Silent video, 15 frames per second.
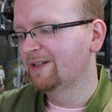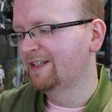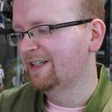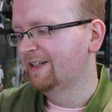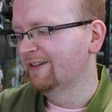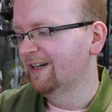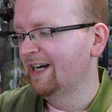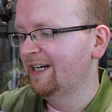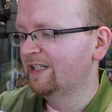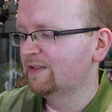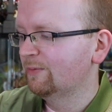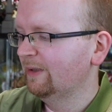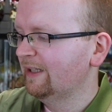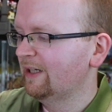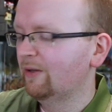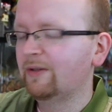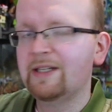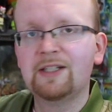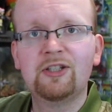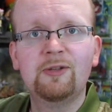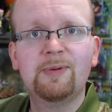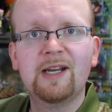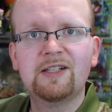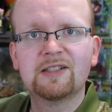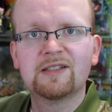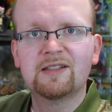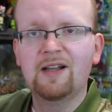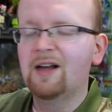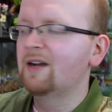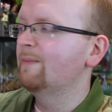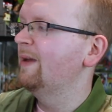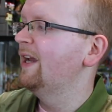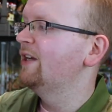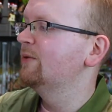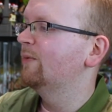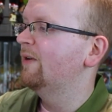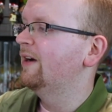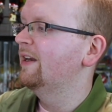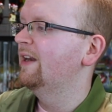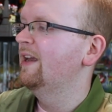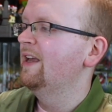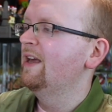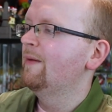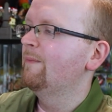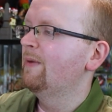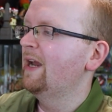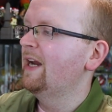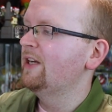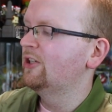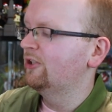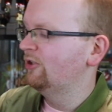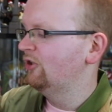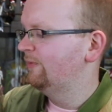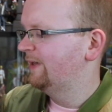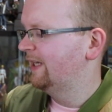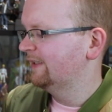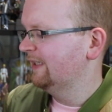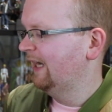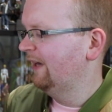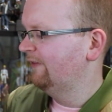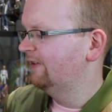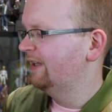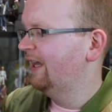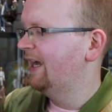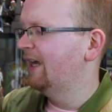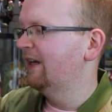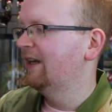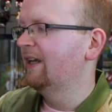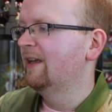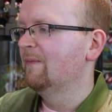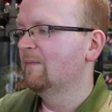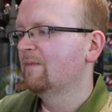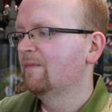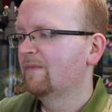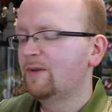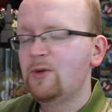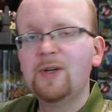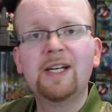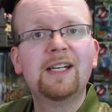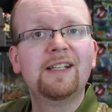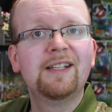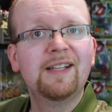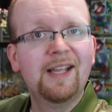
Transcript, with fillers: in here, and it's really only two pages long, page one, page two, because after that, you get into